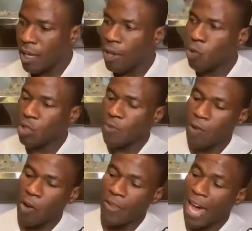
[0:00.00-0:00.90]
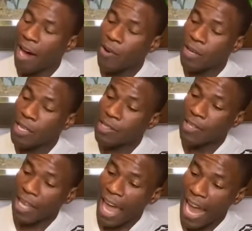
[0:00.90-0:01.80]
And all you've got now is
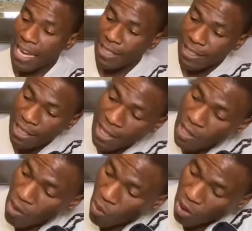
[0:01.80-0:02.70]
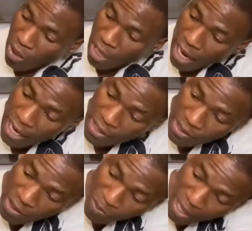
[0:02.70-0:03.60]
the case. Quad lock case,
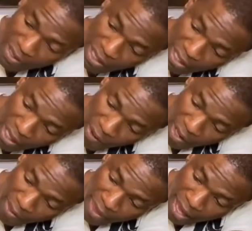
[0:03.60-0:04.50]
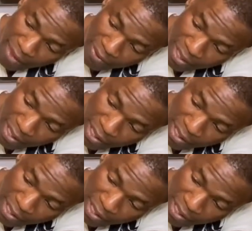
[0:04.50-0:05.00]
you just basically go like that,